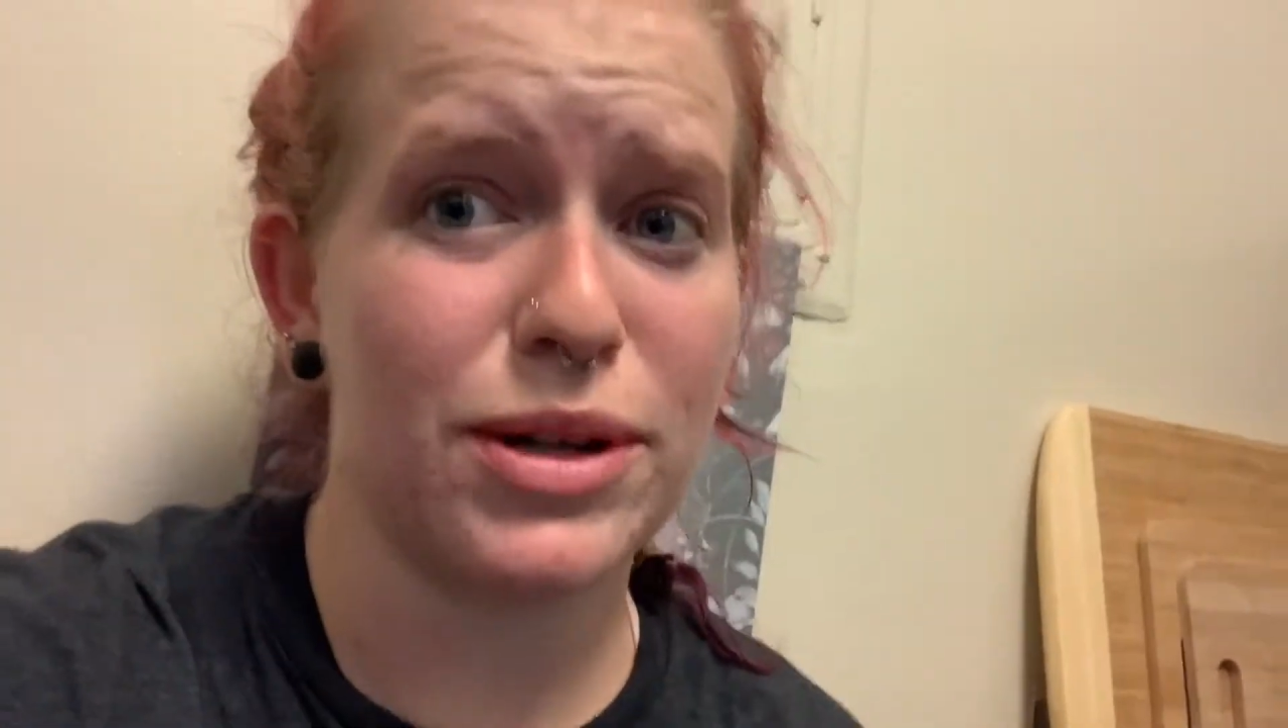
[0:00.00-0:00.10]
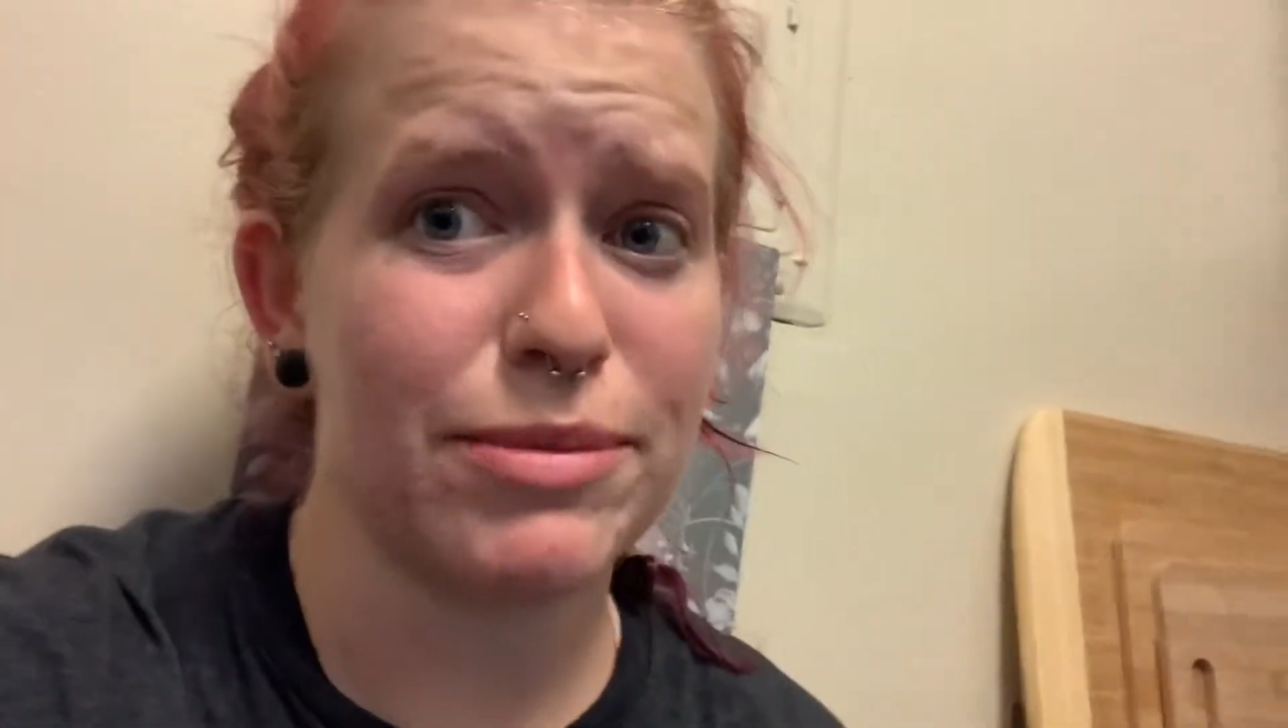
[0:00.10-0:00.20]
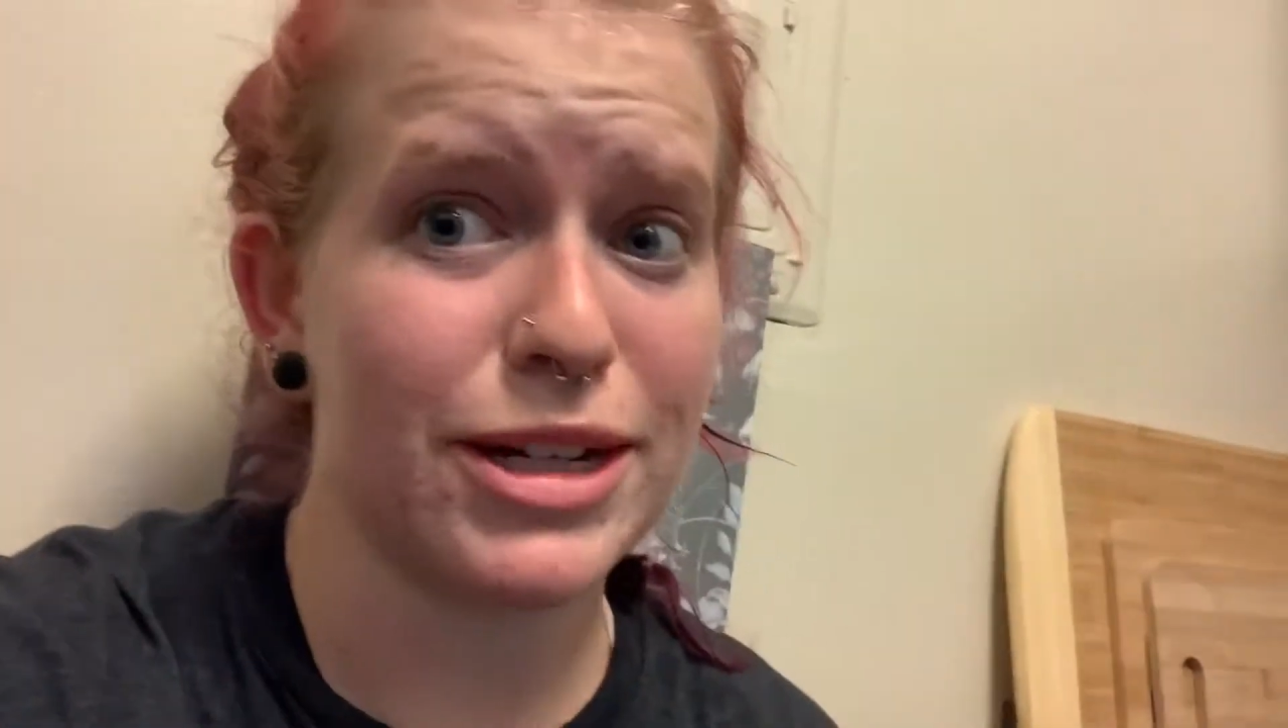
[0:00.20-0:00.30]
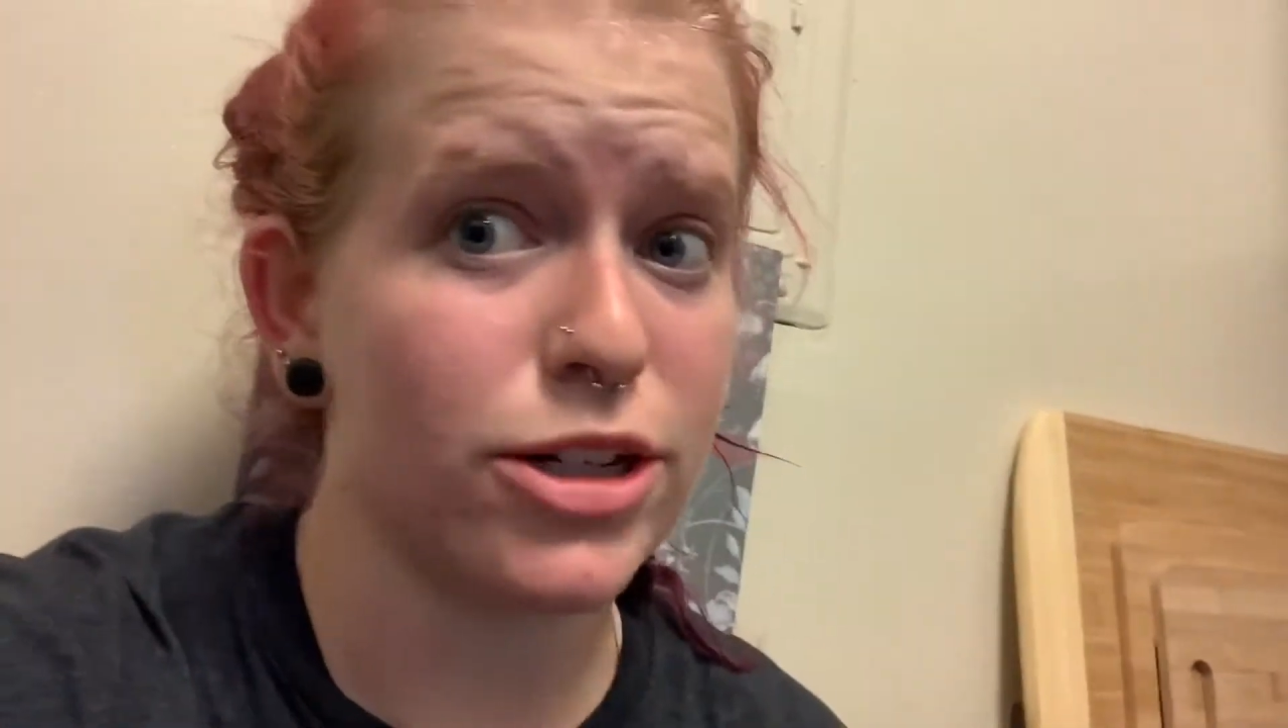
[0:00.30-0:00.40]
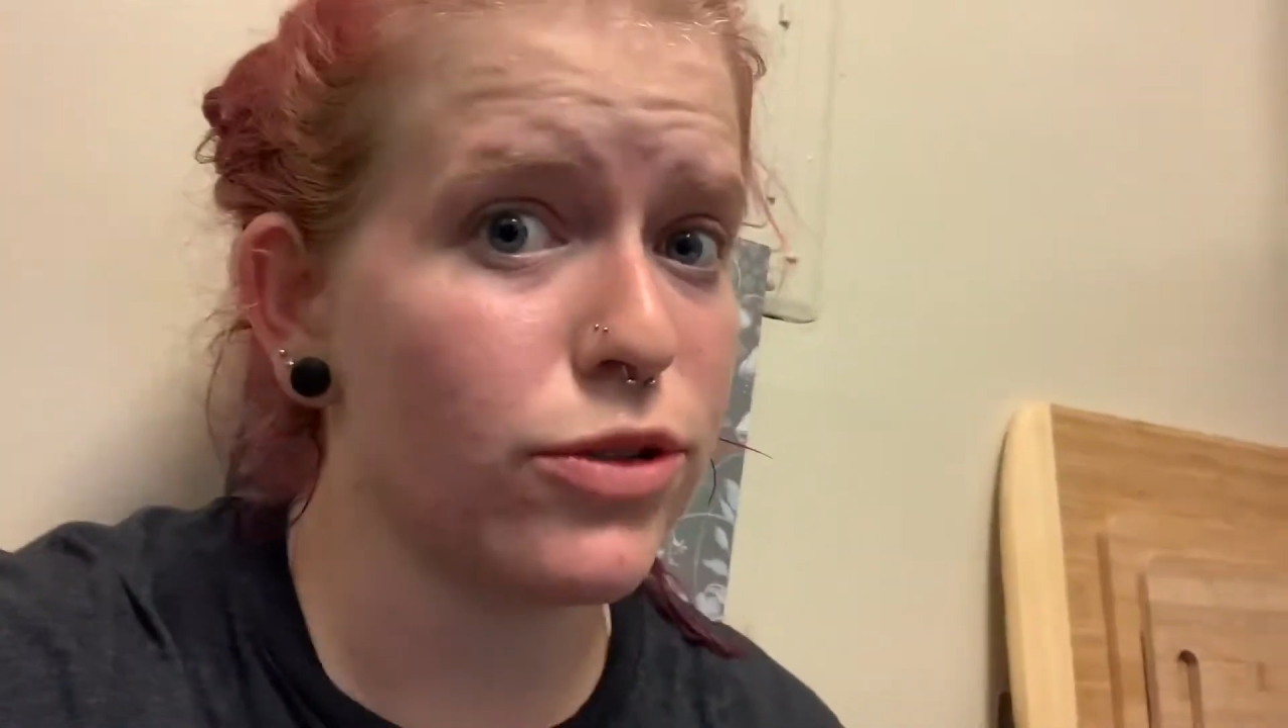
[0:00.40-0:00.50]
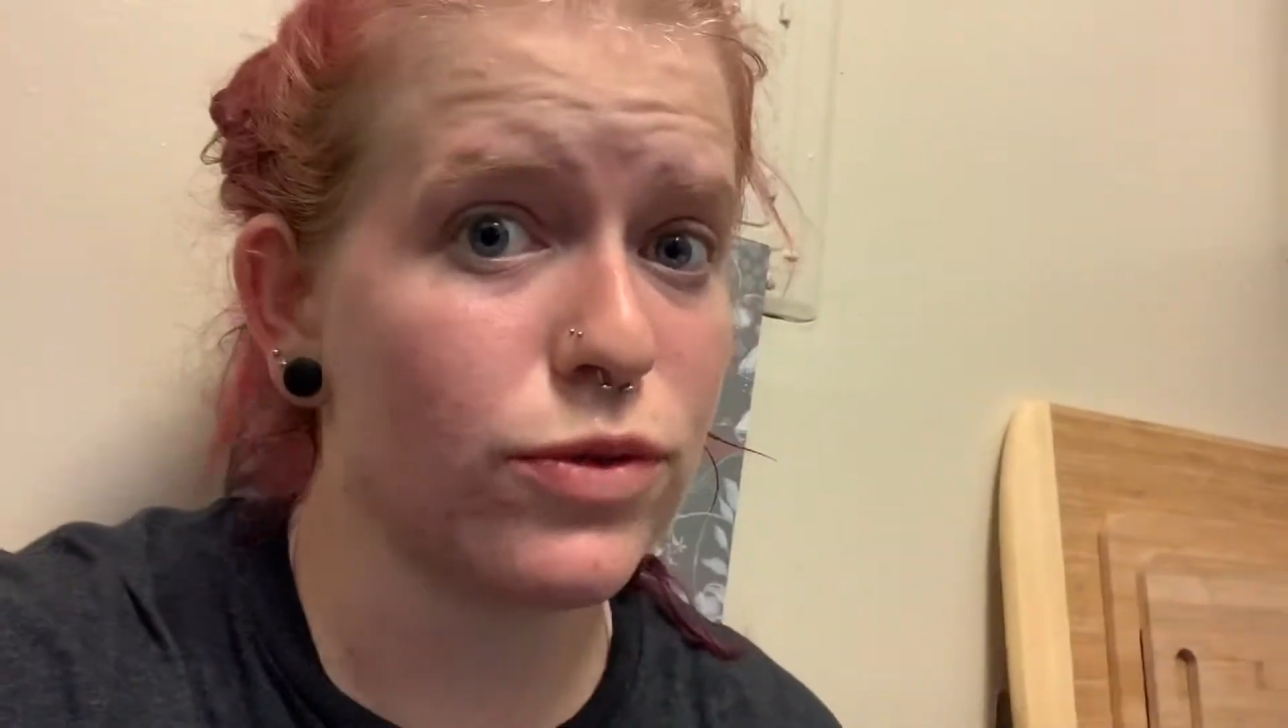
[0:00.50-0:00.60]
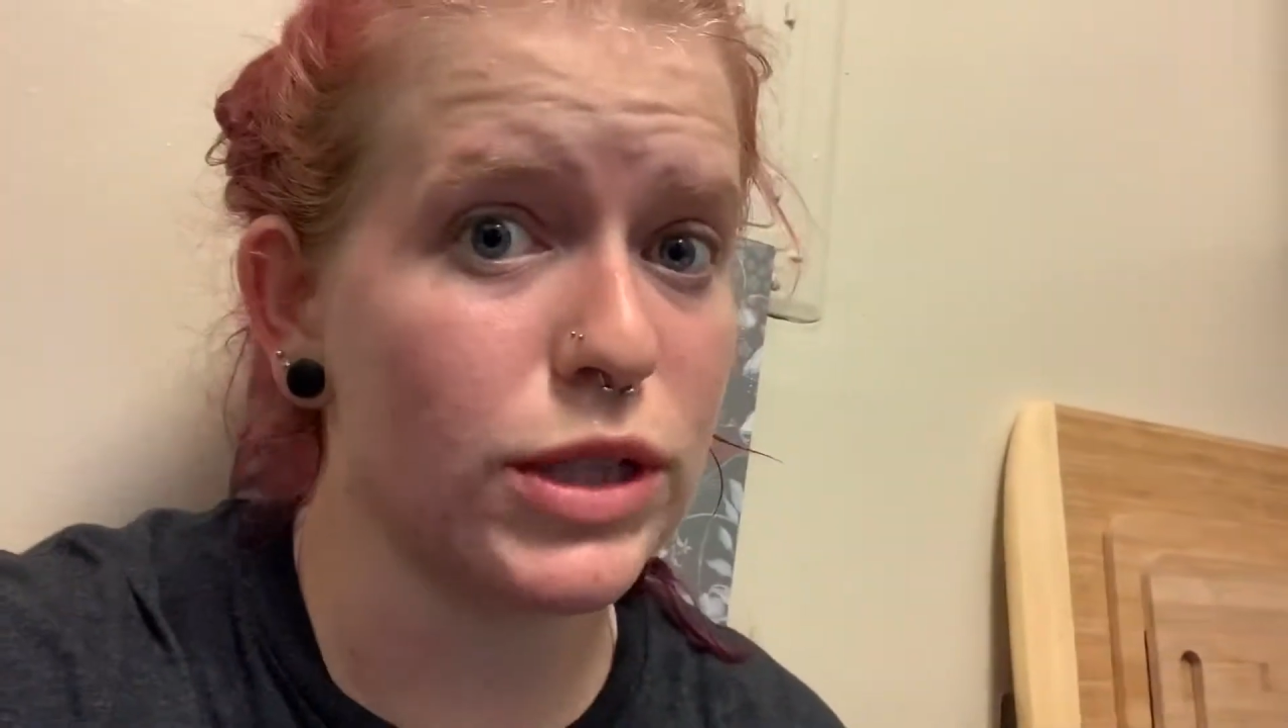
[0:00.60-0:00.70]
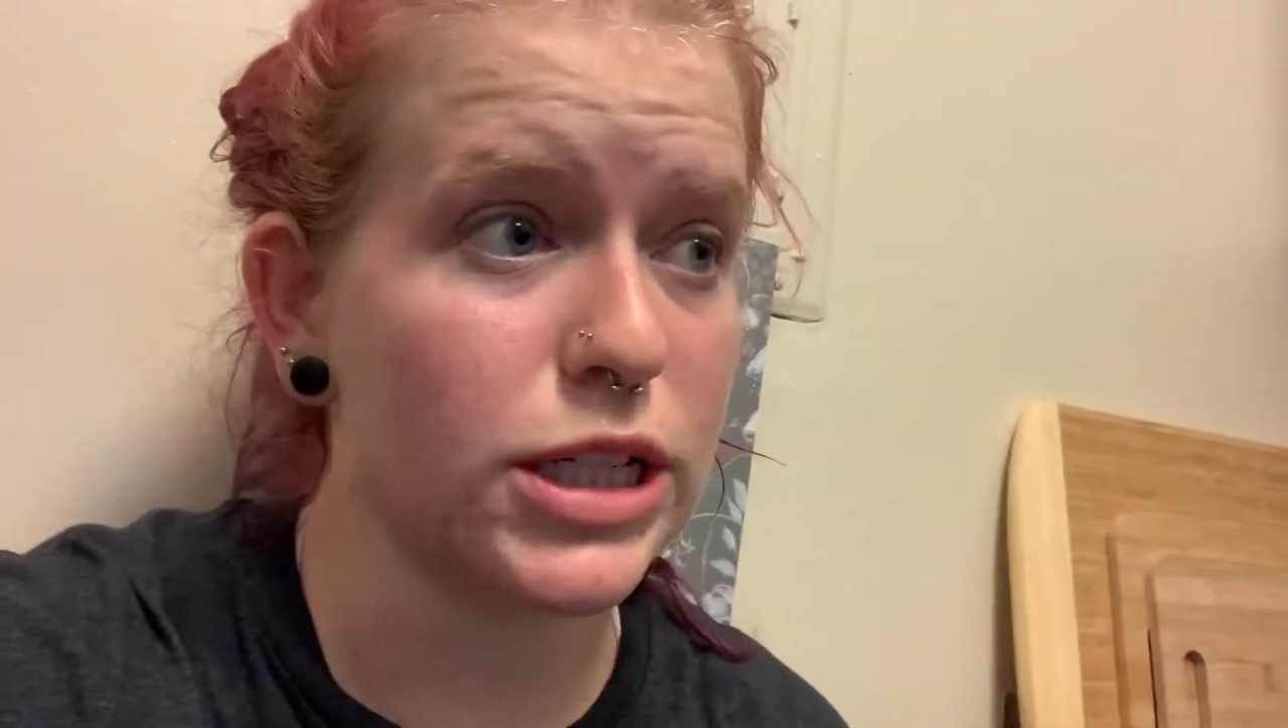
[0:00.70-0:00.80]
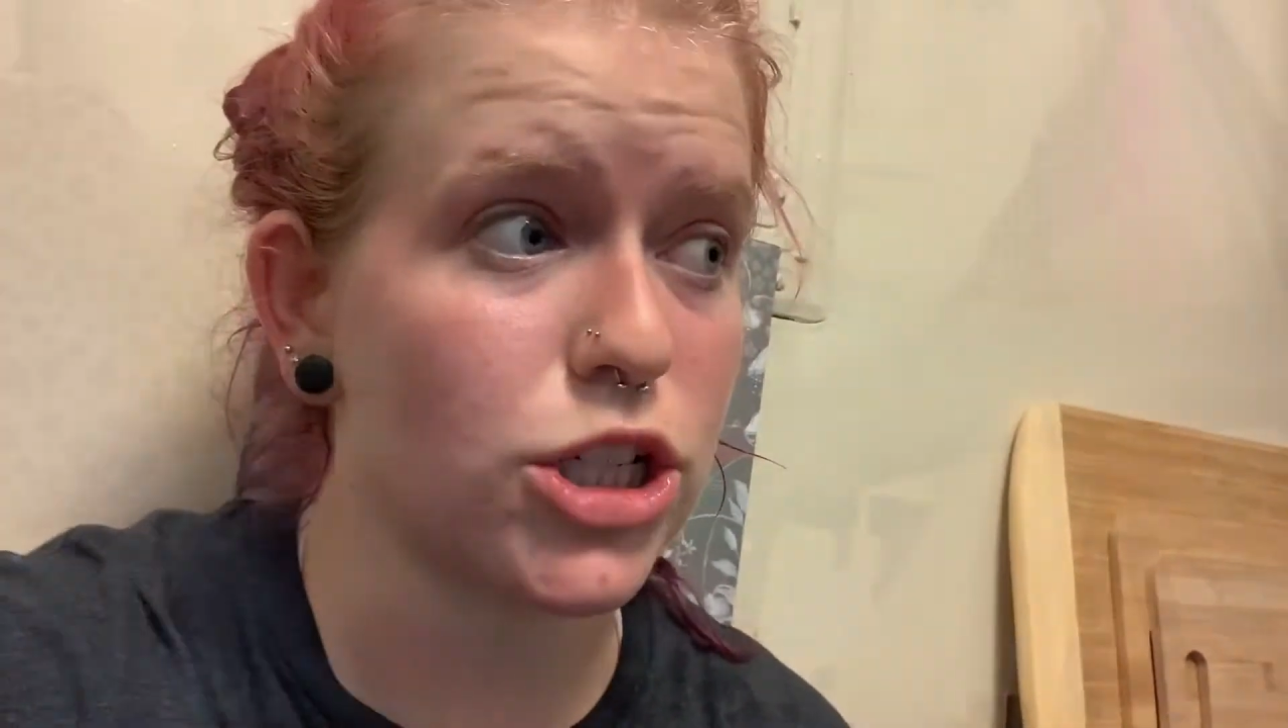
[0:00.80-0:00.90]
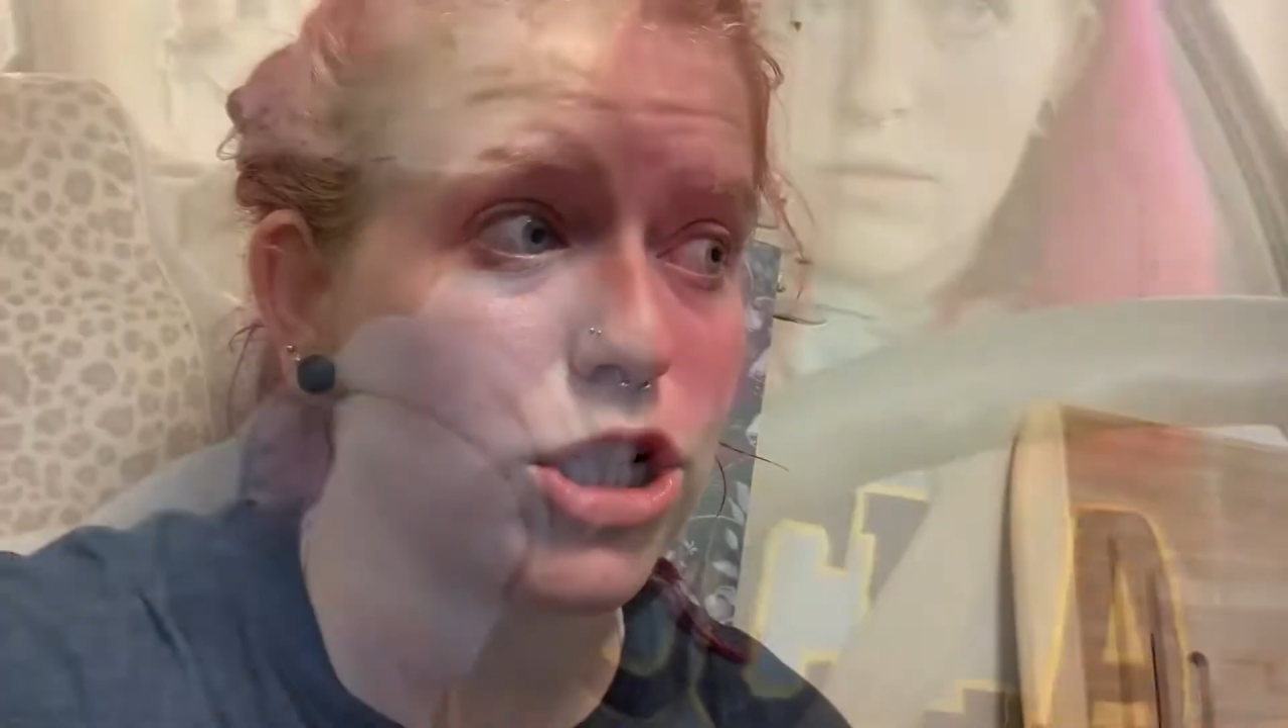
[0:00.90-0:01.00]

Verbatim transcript: I'm gonna do for lunch.